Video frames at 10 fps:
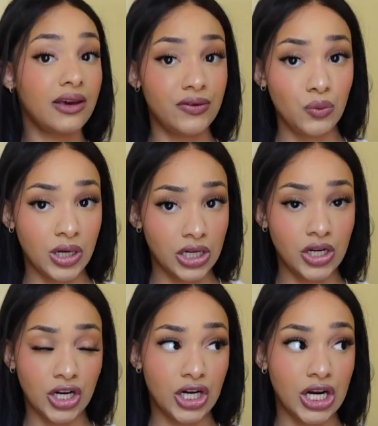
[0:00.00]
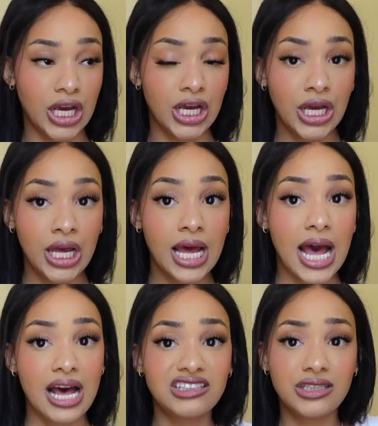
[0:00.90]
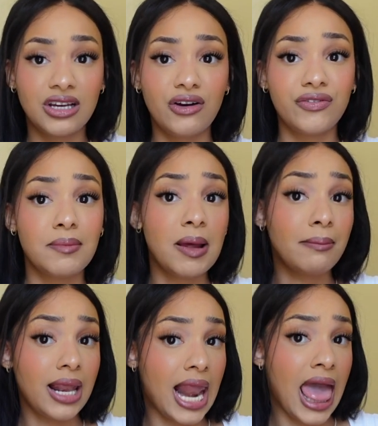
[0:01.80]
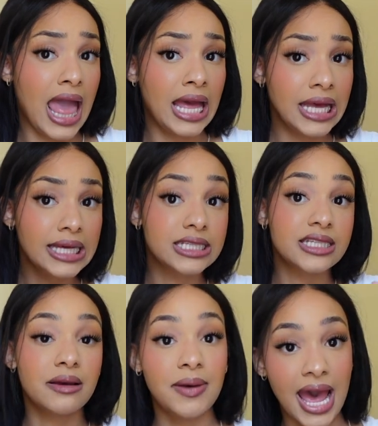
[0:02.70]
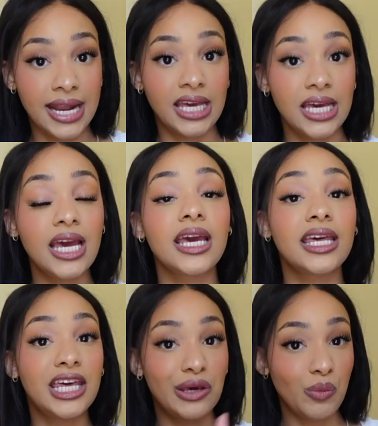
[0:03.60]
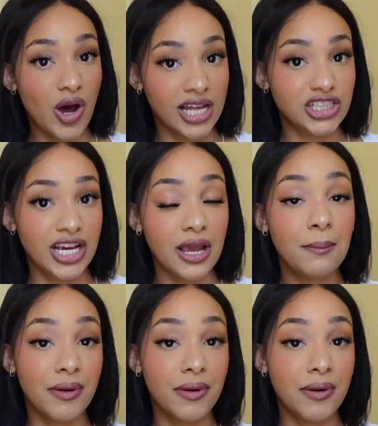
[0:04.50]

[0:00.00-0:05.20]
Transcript: If you wanna learn how to go from bleh to baddie keep watching.